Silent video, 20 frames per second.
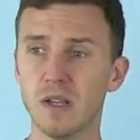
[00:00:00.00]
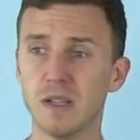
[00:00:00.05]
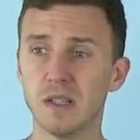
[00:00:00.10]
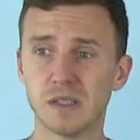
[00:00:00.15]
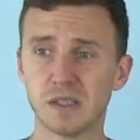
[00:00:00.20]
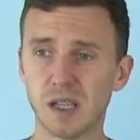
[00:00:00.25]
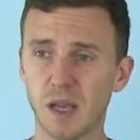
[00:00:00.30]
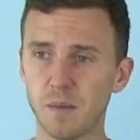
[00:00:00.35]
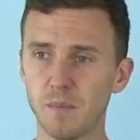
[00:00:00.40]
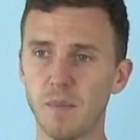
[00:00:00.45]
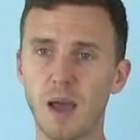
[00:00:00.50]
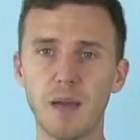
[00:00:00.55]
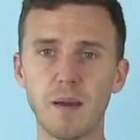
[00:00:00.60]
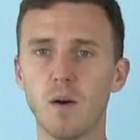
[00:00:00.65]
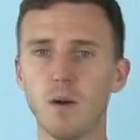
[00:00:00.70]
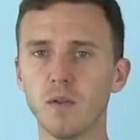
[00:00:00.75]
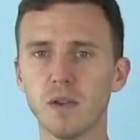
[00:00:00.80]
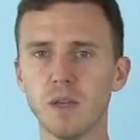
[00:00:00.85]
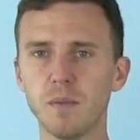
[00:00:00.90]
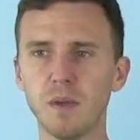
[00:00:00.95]
Some might
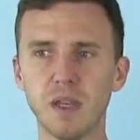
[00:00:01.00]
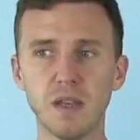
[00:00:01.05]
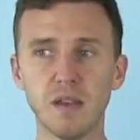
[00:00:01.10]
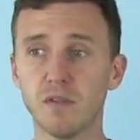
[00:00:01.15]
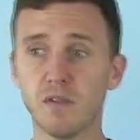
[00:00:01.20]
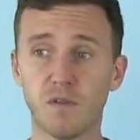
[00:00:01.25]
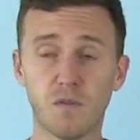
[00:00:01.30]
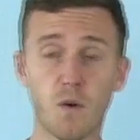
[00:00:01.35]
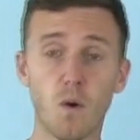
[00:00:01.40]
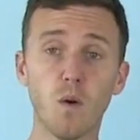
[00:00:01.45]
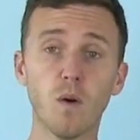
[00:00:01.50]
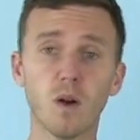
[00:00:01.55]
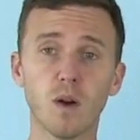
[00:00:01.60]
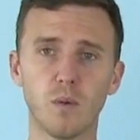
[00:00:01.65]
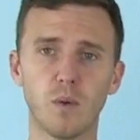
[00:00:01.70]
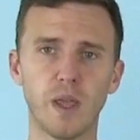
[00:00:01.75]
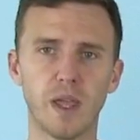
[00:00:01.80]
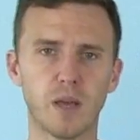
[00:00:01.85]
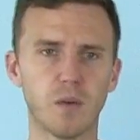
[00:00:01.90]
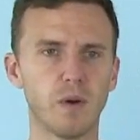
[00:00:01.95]
only be 4 a
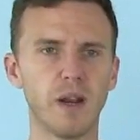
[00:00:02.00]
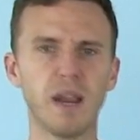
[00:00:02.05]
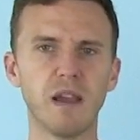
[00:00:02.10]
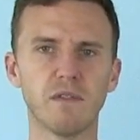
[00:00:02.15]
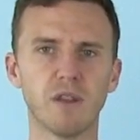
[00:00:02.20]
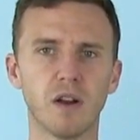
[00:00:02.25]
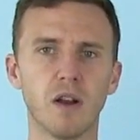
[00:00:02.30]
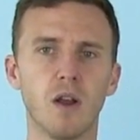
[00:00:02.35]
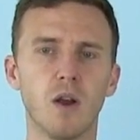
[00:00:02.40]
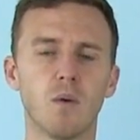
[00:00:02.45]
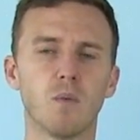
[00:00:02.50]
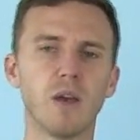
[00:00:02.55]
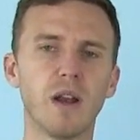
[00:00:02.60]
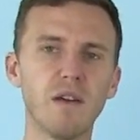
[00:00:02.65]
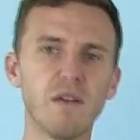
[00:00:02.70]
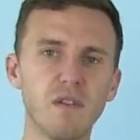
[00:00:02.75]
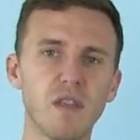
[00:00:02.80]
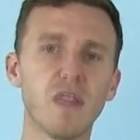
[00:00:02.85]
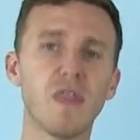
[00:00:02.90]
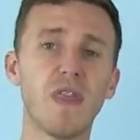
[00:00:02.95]
week.
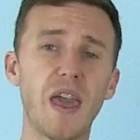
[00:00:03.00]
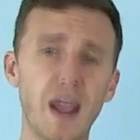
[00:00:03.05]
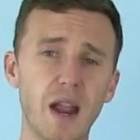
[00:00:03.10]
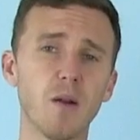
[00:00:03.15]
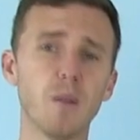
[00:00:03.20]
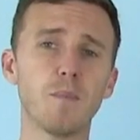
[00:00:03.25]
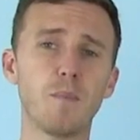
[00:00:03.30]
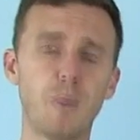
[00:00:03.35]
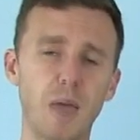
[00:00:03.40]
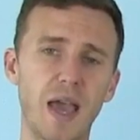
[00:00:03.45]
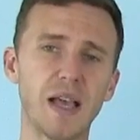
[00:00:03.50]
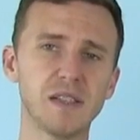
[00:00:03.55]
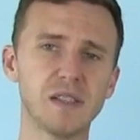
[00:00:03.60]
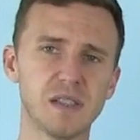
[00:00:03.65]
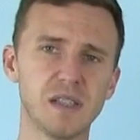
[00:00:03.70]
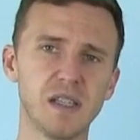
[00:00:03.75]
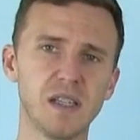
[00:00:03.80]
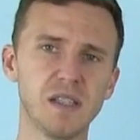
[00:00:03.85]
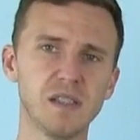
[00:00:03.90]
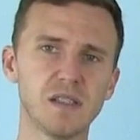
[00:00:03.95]
Whatever their
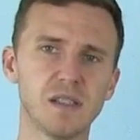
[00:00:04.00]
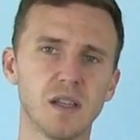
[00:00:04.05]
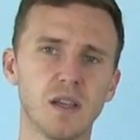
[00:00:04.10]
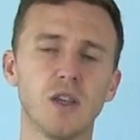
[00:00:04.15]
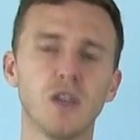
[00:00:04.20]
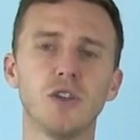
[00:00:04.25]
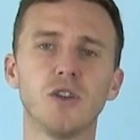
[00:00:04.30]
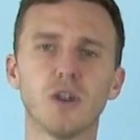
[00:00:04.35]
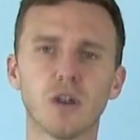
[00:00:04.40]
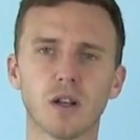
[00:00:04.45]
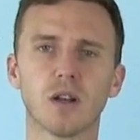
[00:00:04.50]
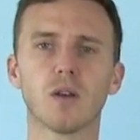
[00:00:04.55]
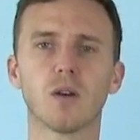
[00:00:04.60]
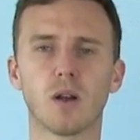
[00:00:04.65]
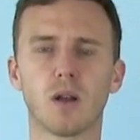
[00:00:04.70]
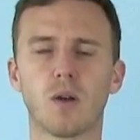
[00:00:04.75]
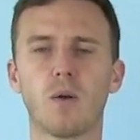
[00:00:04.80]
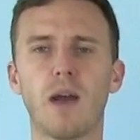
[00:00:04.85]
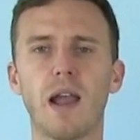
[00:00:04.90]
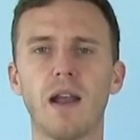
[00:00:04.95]
best is, you're going to
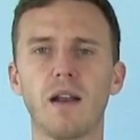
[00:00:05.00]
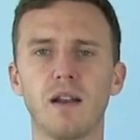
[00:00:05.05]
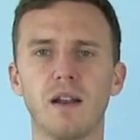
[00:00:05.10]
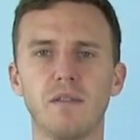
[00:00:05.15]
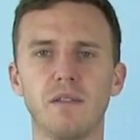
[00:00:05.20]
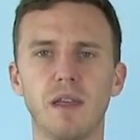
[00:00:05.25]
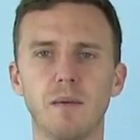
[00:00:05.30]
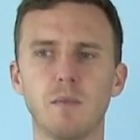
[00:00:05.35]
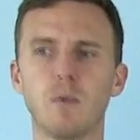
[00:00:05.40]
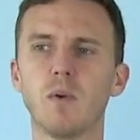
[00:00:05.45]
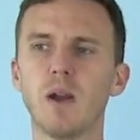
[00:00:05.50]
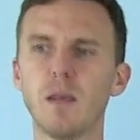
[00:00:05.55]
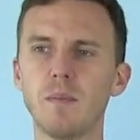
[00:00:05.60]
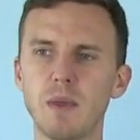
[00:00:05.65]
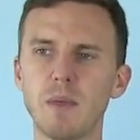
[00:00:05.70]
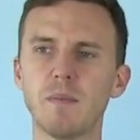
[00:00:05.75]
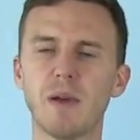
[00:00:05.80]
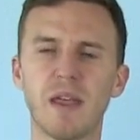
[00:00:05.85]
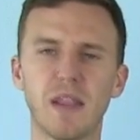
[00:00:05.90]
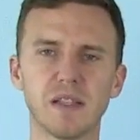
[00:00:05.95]
require it of them. And what I
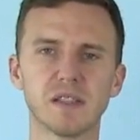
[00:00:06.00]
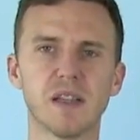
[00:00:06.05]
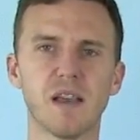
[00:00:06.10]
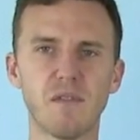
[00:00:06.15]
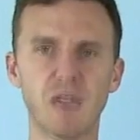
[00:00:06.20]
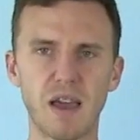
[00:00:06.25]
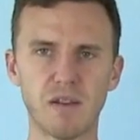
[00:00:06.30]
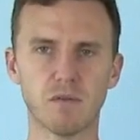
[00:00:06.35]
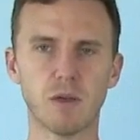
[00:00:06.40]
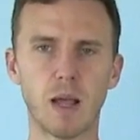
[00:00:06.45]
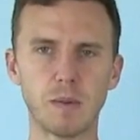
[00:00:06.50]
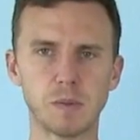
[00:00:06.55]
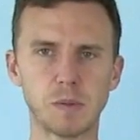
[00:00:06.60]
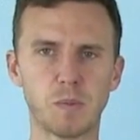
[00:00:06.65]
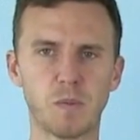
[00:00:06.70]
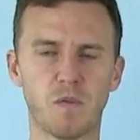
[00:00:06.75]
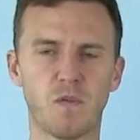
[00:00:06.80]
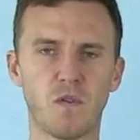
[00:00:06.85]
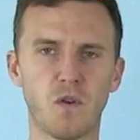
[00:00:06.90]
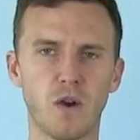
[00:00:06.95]
mean by that is, I've had reps
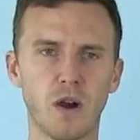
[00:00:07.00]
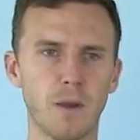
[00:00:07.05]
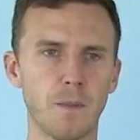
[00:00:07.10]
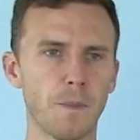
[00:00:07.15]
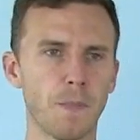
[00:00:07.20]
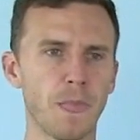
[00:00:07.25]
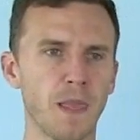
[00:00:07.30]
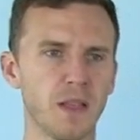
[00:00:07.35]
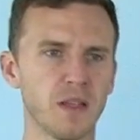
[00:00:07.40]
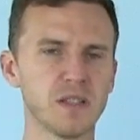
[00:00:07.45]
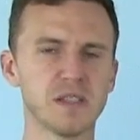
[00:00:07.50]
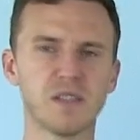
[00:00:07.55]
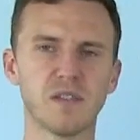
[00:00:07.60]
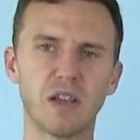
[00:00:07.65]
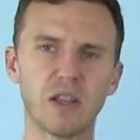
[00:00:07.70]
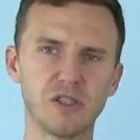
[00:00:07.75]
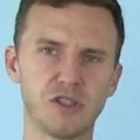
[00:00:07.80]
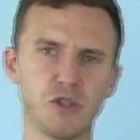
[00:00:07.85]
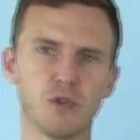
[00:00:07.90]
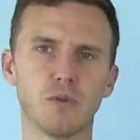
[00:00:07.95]
before. Let's say I've
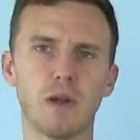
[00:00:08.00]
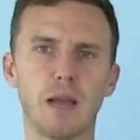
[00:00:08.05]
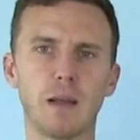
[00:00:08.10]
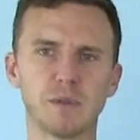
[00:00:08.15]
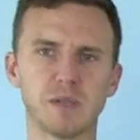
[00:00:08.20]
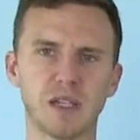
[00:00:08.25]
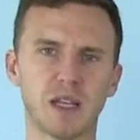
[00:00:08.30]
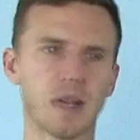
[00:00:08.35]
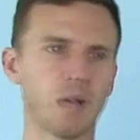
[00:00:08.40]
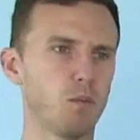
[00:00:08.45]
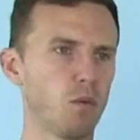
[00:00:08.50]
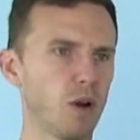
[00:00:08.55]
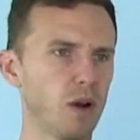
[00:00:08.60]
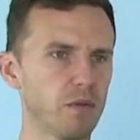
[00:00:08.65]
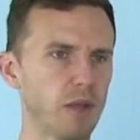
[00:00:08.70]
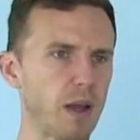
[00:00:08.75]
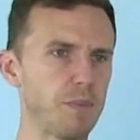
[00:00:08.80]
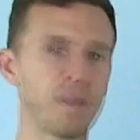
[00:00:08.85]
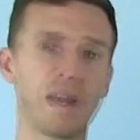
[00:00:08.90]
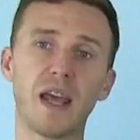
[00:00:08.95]
got 2 reps, and I got one
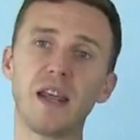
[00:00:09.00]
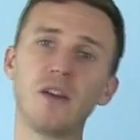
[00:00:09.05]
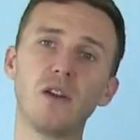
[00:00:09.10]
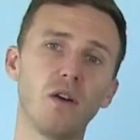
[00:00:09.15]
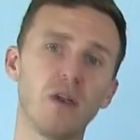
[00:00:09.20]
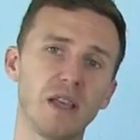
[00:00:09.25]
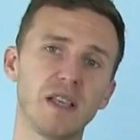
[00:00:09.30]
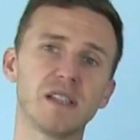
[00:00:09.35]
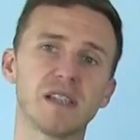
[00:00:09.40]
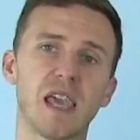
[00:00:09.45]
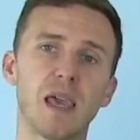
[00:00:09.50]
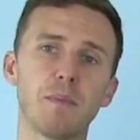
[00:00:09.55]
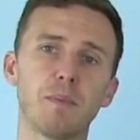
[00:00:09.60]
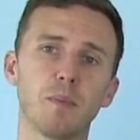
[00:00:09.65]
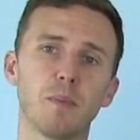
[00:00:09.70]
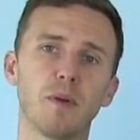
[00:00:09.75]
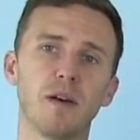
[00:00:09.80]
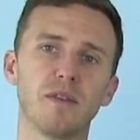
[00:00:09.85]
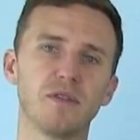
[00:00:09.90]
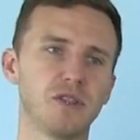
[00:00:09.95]
rep that I know he's
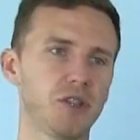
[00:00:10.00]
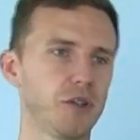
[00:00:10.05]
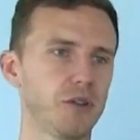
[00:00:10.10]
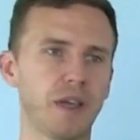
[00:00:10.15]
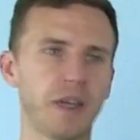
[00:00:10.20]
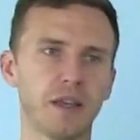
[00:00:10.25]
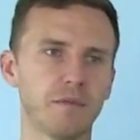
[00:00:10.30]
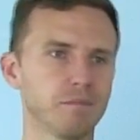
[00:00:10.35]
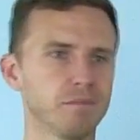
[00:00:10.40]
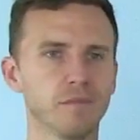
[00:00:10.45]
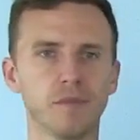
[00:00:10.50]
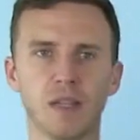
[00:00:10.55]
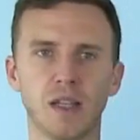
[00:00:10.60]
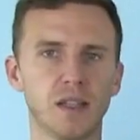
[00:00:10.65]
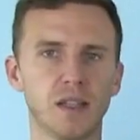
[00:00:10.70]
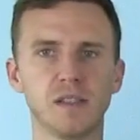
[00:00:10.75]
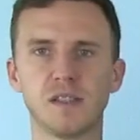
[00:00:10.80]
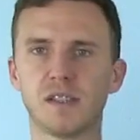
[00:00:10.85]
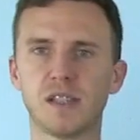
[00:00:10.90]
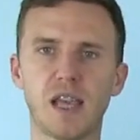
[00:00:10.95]
capable of doing
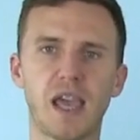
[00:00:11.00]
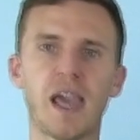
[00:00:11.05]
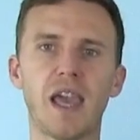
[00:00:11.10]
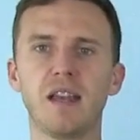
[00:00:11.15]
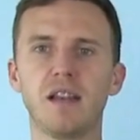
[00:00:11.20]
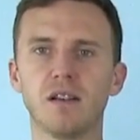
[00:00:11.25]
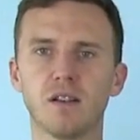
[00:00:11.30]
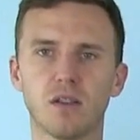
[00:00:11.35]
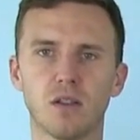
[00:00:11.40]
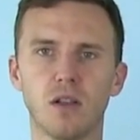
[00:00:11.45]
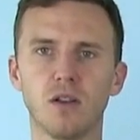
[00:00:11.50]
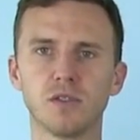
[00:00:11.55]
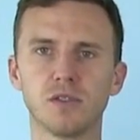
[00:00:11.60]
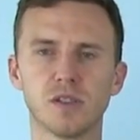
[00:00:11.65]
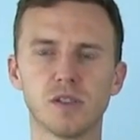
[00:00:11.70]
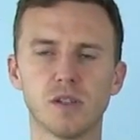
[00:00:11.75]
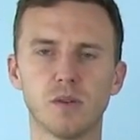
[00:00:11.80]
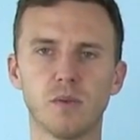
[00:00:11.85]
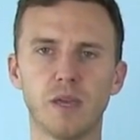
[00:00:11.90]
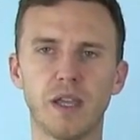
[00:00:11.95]
10
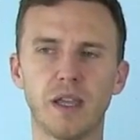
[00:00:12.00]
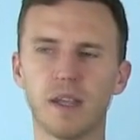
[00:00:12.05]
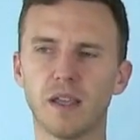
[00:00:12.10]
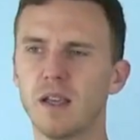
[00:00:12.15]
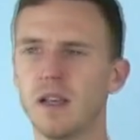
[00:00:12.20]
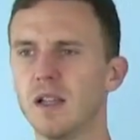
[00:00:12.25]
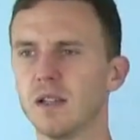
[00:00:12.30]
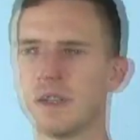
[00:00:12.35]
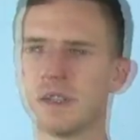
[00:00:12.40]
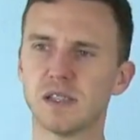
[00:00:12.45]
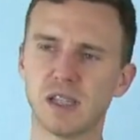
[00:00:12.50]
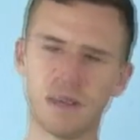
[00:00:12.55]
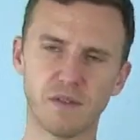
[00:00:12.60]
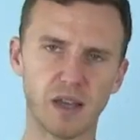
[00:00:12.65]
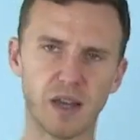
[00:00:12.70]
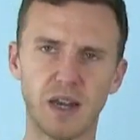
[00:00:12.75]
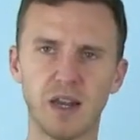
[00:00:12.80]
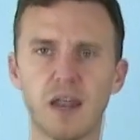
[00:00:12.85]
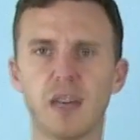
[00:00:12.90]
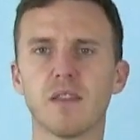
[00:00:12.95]
closes a week. Let's say I've
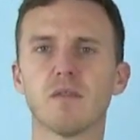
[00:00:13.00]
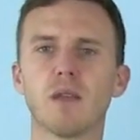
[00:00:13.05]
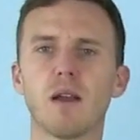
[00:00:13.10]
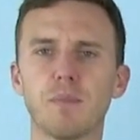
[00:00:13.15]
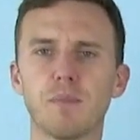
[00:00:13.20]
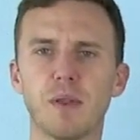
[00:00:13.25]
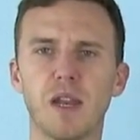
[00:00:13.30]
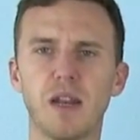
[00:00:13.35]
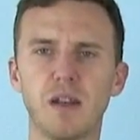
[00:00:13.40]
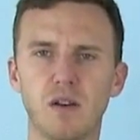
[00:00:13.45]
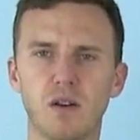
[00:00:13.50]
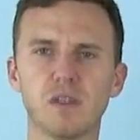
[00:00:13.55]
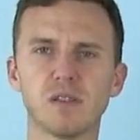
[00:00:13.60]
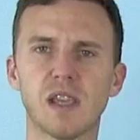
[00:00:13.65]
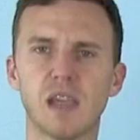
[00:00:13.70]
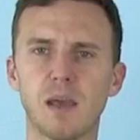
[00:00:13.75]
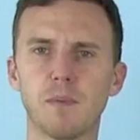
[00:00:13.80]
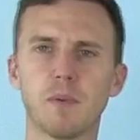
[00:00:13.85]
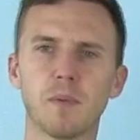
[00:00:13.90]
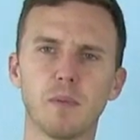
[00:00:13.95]
got another rep that I know is
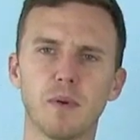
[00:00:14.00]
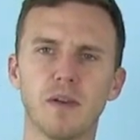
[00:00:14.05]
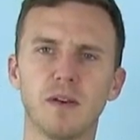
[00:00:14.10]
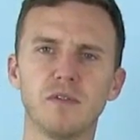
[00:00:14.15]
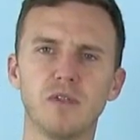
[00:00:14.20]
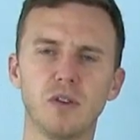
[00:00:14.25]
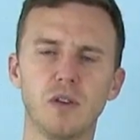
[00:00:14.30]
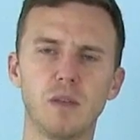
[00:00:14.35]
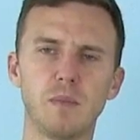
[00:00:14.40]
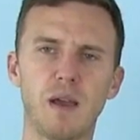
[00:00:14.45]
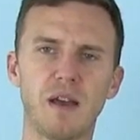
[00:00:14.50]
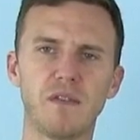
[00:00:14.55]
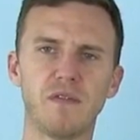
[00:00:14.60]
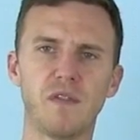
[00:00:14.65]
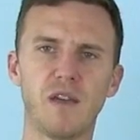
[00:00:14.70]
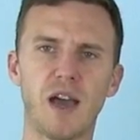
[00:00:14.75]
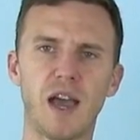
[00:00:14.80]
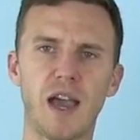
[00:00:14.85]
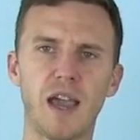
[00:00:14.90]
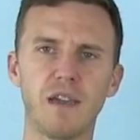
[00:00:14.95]
capable of doing about
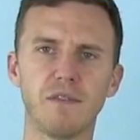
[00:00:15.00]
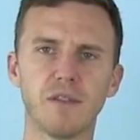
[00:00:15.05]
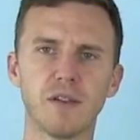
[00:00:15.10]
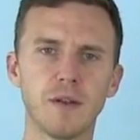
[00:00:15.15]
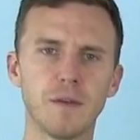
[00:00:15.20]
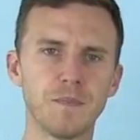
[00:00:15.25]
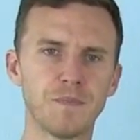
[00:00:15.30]
5.